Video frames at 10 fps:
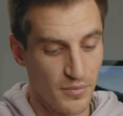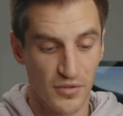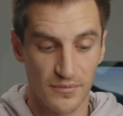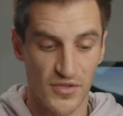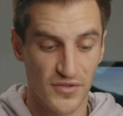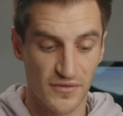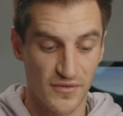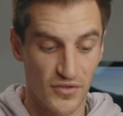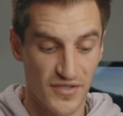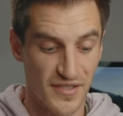but doesn't
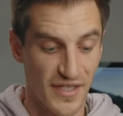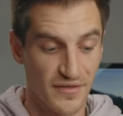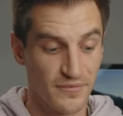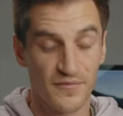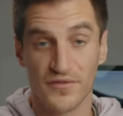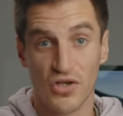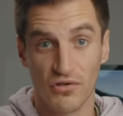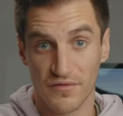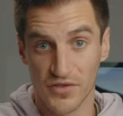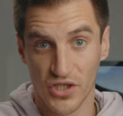not say
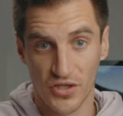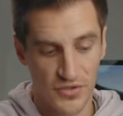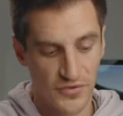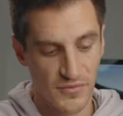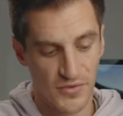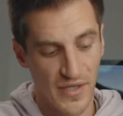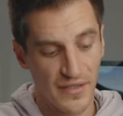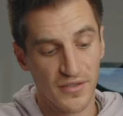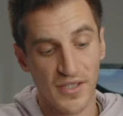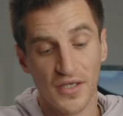photographers can't use them as
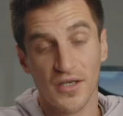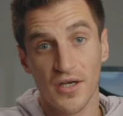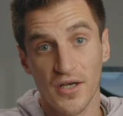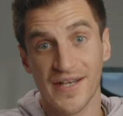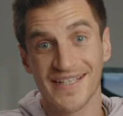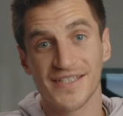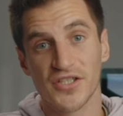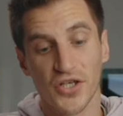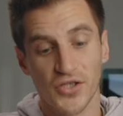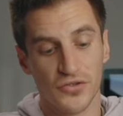well. An
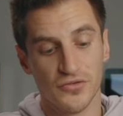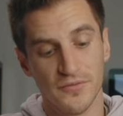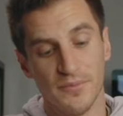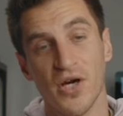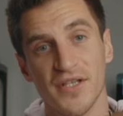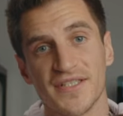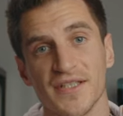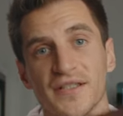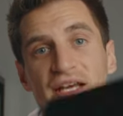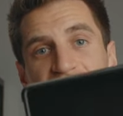external
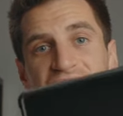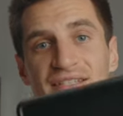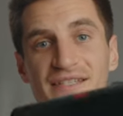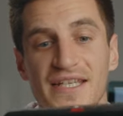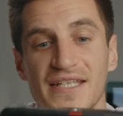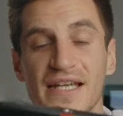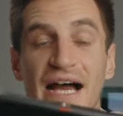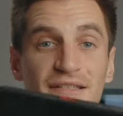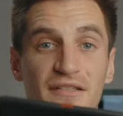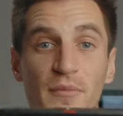monitor. Now this is the
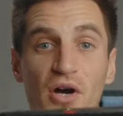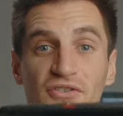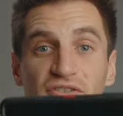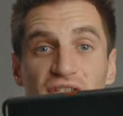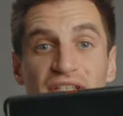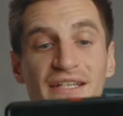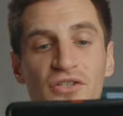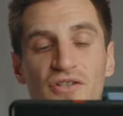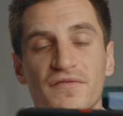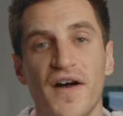Atomos
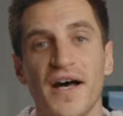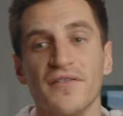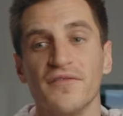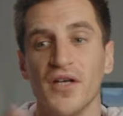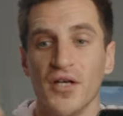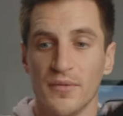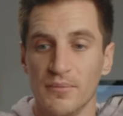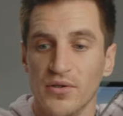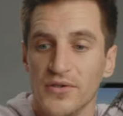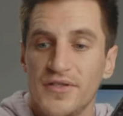Ninja 5
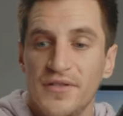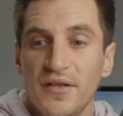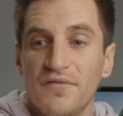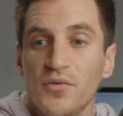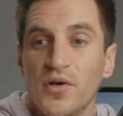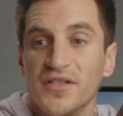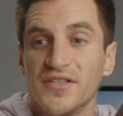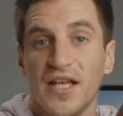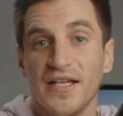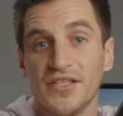but if you want a
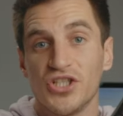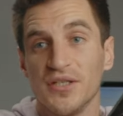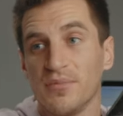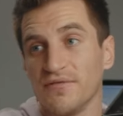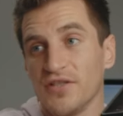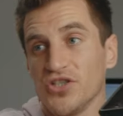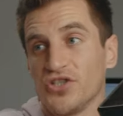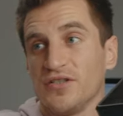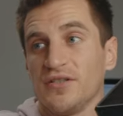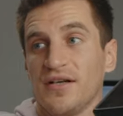slightly cheaper
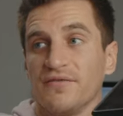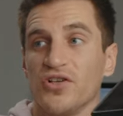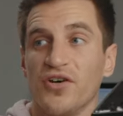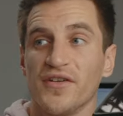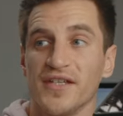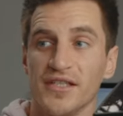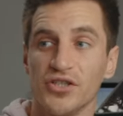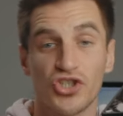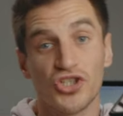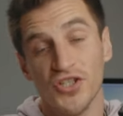version, I've got the
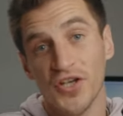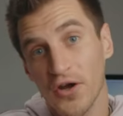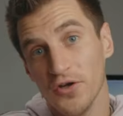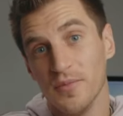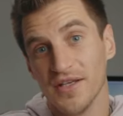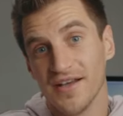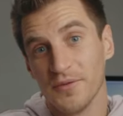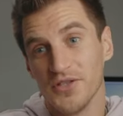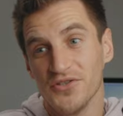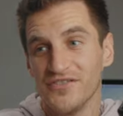Shinobi that
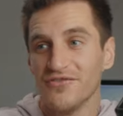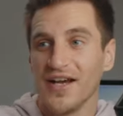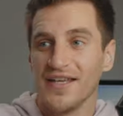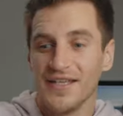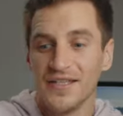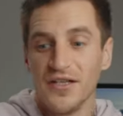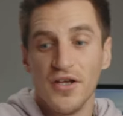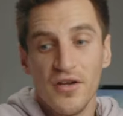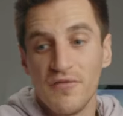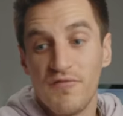I'm using right here.
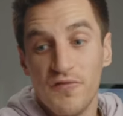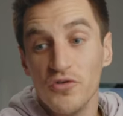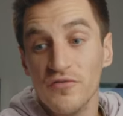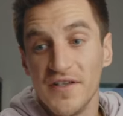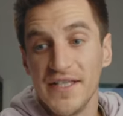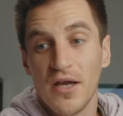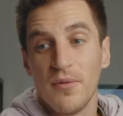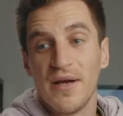Full video